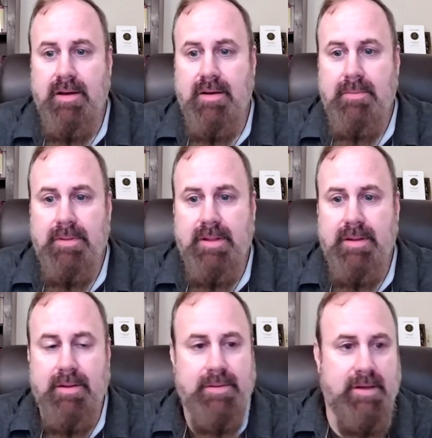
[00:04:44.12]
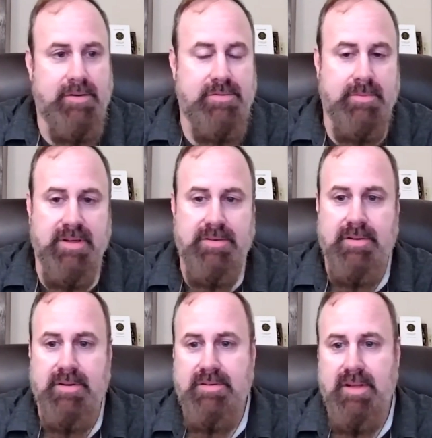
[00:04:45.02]
within the Theodish reach of
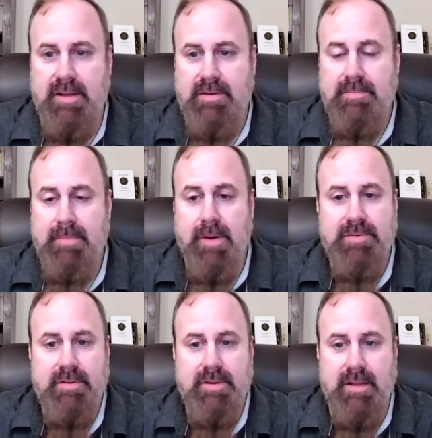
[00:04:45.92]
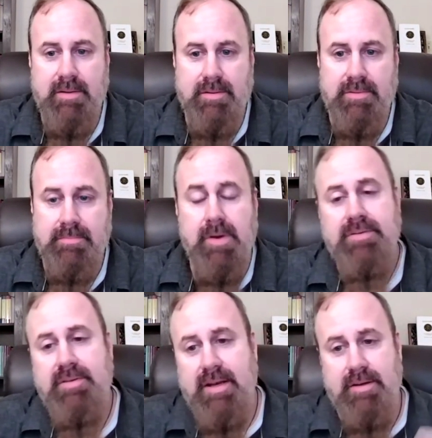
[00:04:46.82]
these days. Most
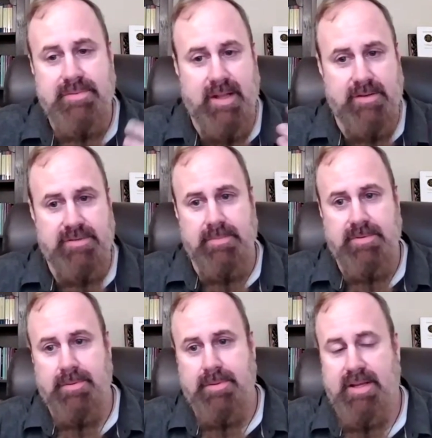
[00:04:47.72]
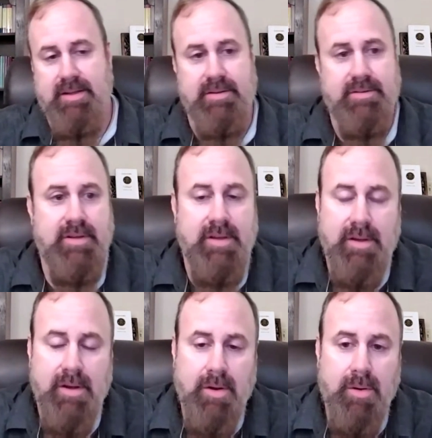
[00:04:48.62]
Theodish fellowships or Theods
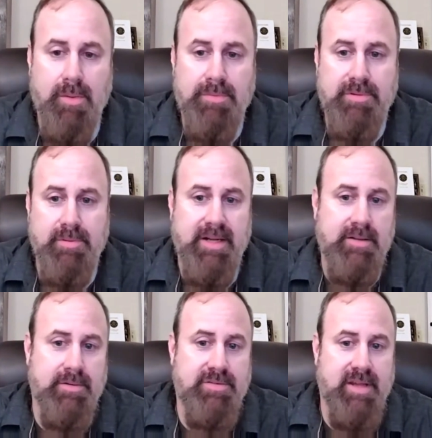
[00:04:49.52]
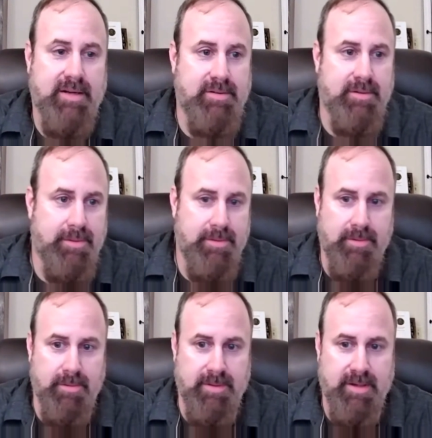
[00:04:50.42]
hold to an Anglo-Saxon
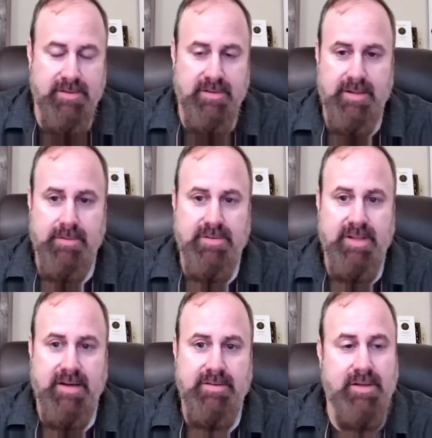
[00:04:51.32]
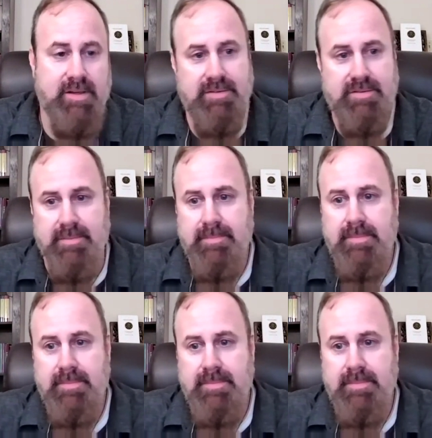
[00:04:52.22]
thew, that is an Anglo-Saxon custom.